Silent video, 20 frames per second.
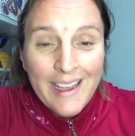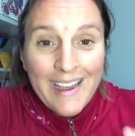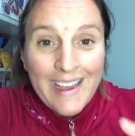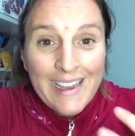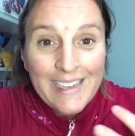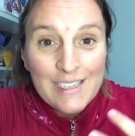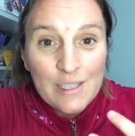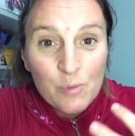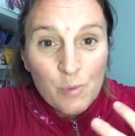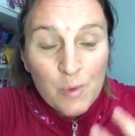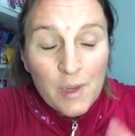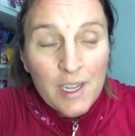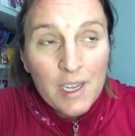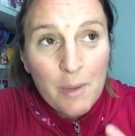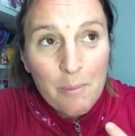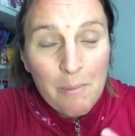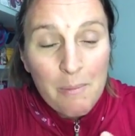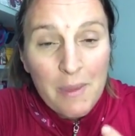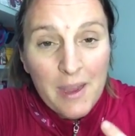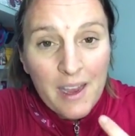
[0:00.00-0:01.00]
It's really
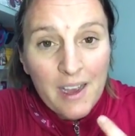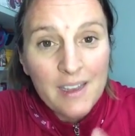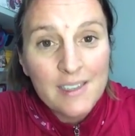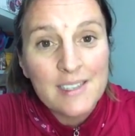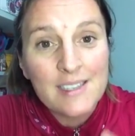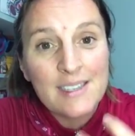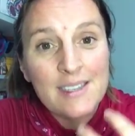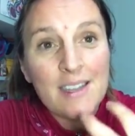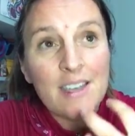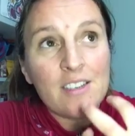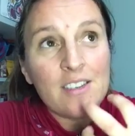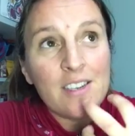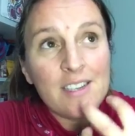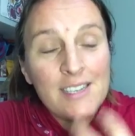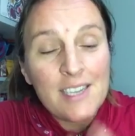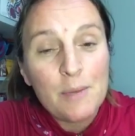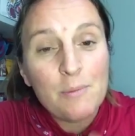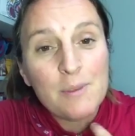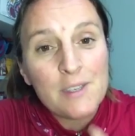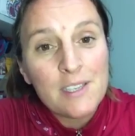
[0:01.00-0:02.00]
because there's a
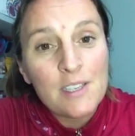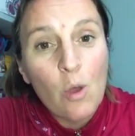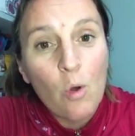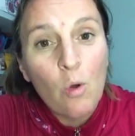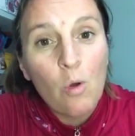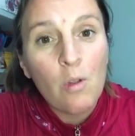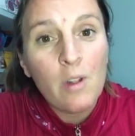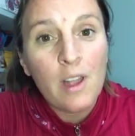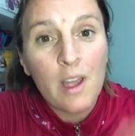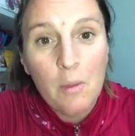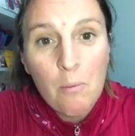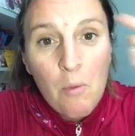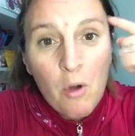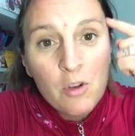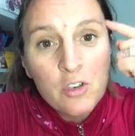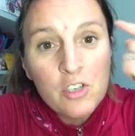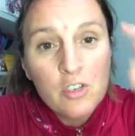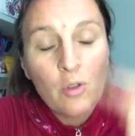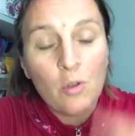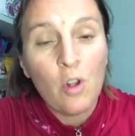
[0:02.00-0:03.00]
deep soul,
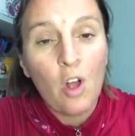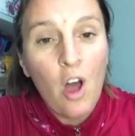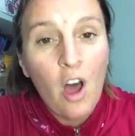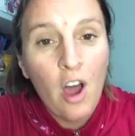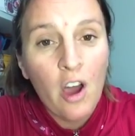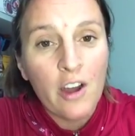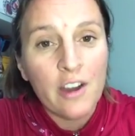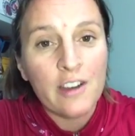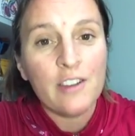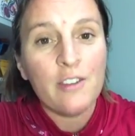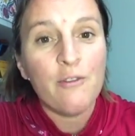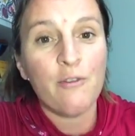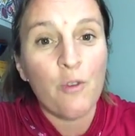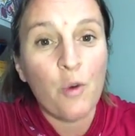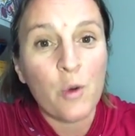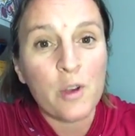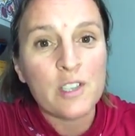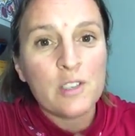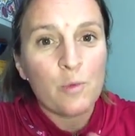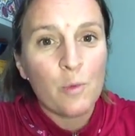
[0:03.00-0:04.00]
emotional heart,
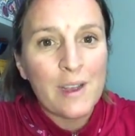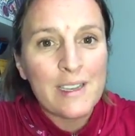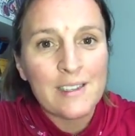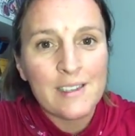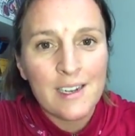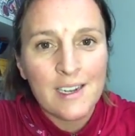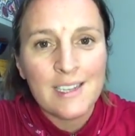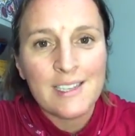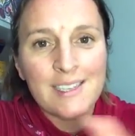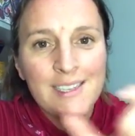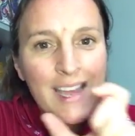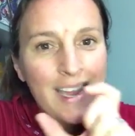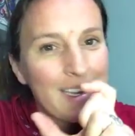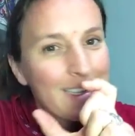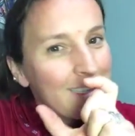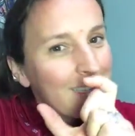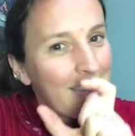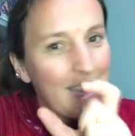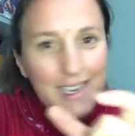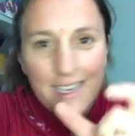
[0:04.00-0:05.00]
voice resonance that
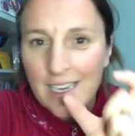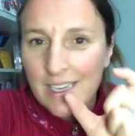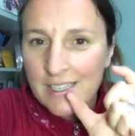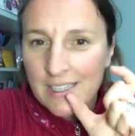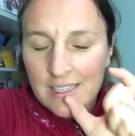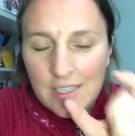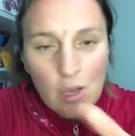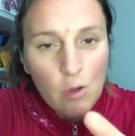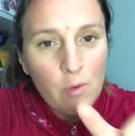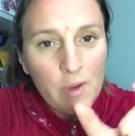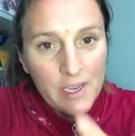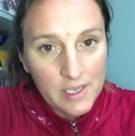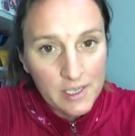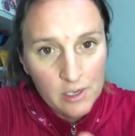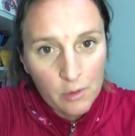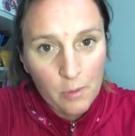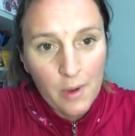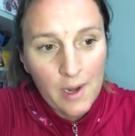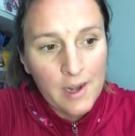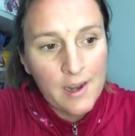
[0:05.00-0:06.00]
is like so
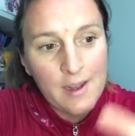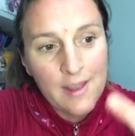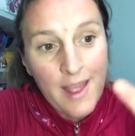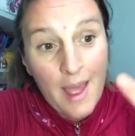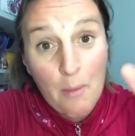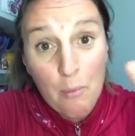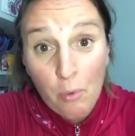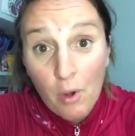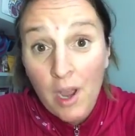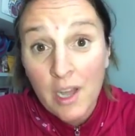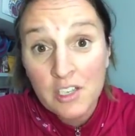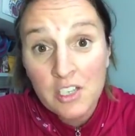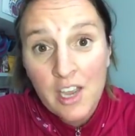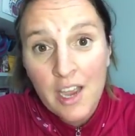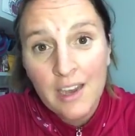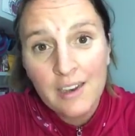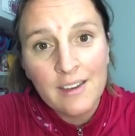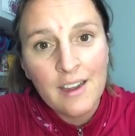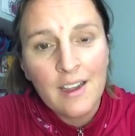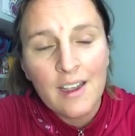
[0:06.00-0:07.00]
integrated in that
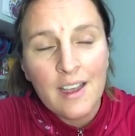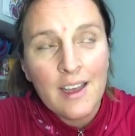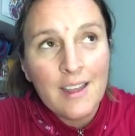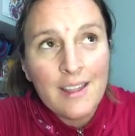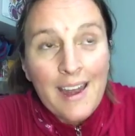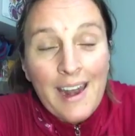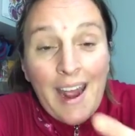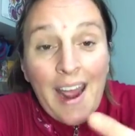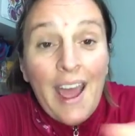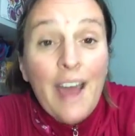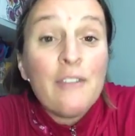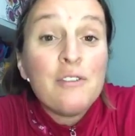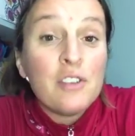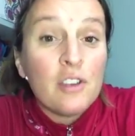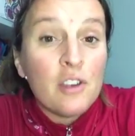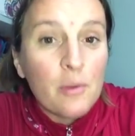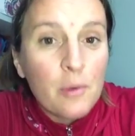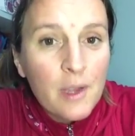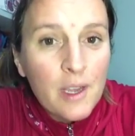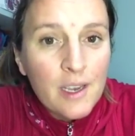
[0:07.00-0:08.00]
project that I have to
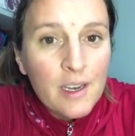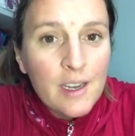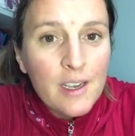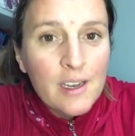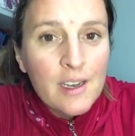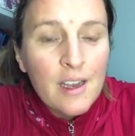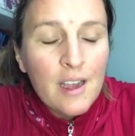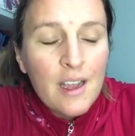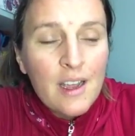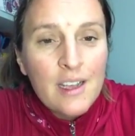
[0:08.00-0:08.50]
create it.